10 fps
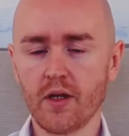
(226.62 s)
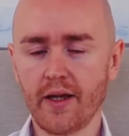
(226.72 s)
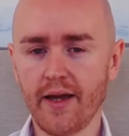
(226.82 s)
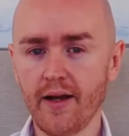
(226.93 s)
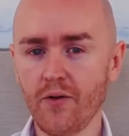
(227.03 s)

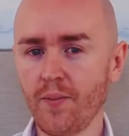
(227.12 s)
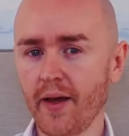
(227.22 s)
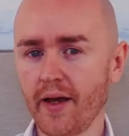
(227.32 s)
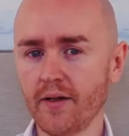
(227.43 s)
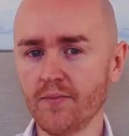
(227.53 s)
Get out a
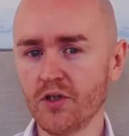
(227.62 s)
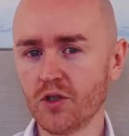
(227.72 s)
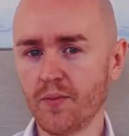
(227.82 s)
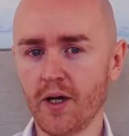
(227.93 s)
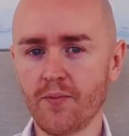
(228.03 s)
pen, piece
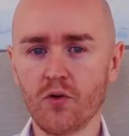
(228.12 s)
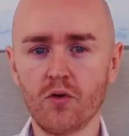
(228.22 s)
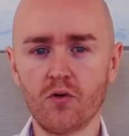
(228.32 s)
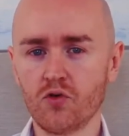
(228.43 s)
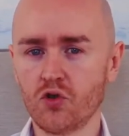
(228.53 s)
of paper,
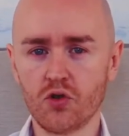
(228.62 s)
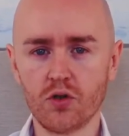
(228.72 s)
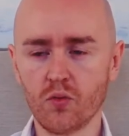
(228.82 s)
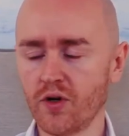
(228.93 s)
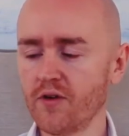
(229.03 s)
or
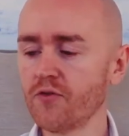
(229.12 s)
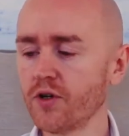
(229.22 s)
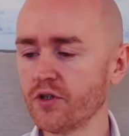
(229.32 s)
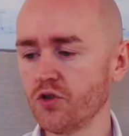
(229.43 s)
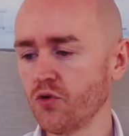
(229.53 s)
journal, whatever it
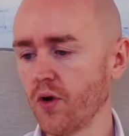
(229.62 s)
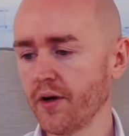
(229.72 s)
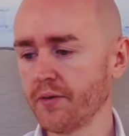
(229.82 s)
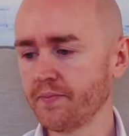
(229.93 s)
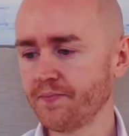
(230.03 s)
is you write.